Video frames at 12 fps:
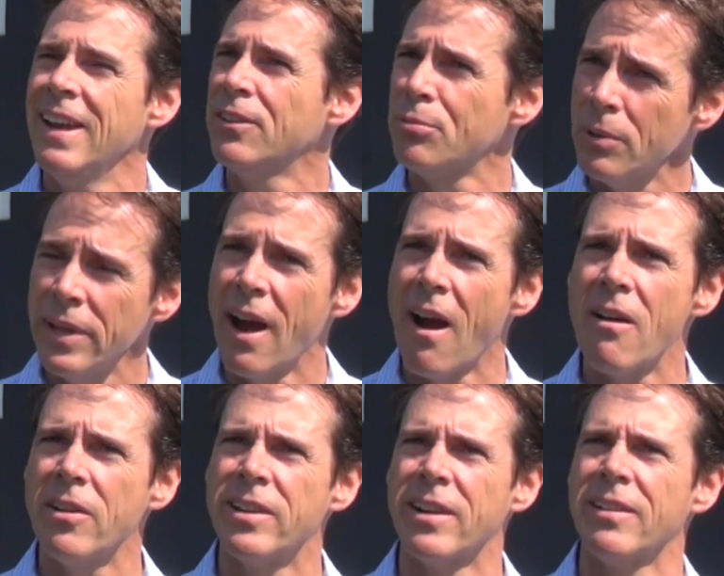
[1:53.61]
it's really
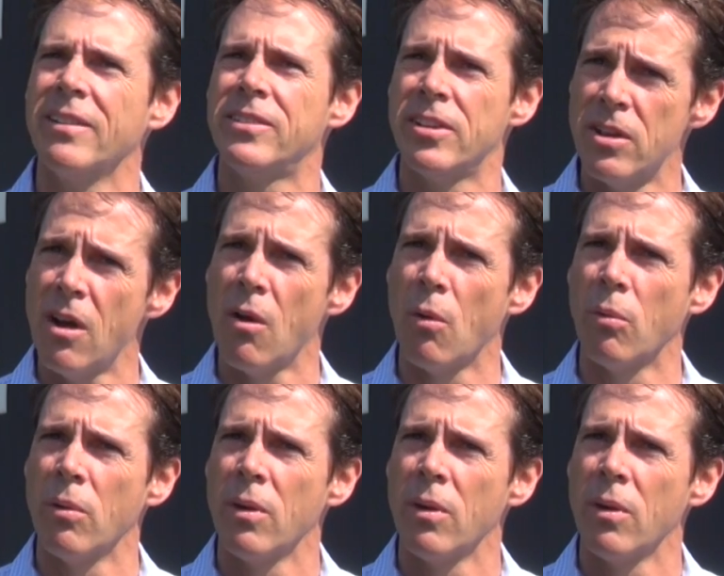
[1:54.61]
hard to know.